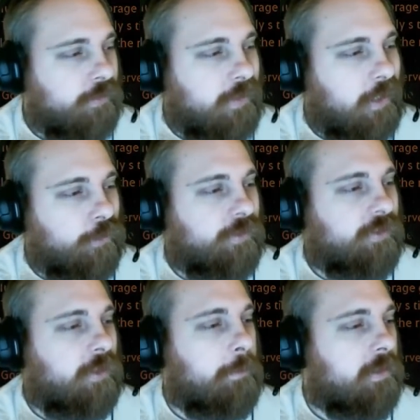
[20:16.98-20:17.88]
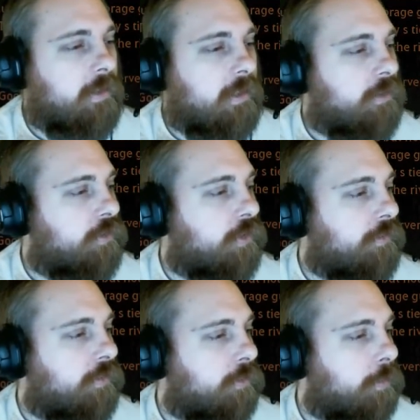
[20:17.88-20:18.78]
that are summoned in
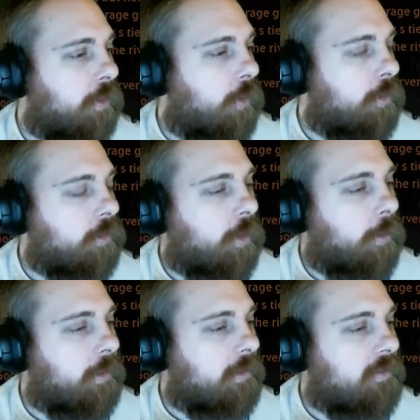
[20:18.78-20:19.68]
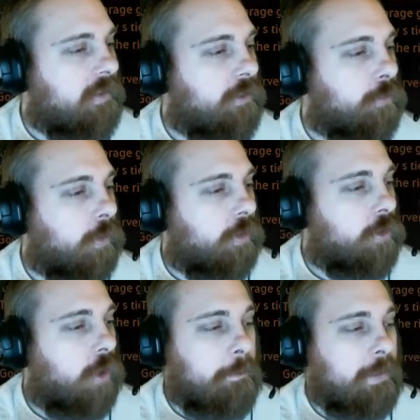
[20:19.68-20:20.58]
servers with ongoing siege war
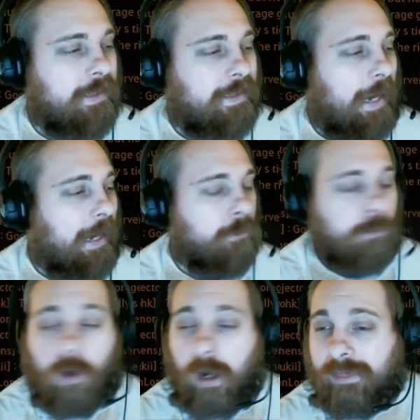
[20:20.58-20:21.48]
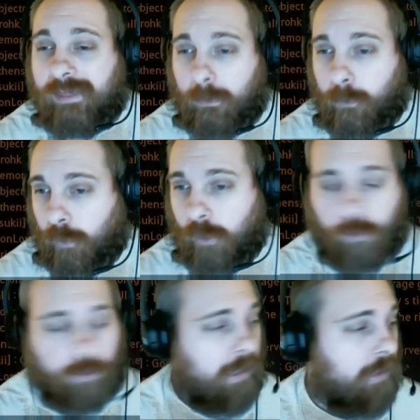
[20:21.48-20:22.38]
cannot be attacked. Well, I think we're
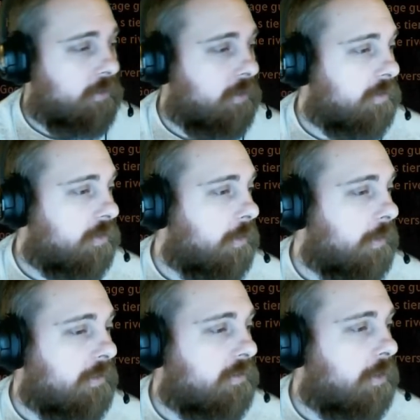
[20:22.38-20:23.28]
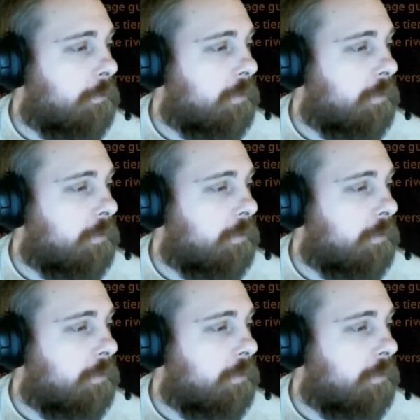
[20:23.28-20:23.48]
okay. So let's go ahead and summon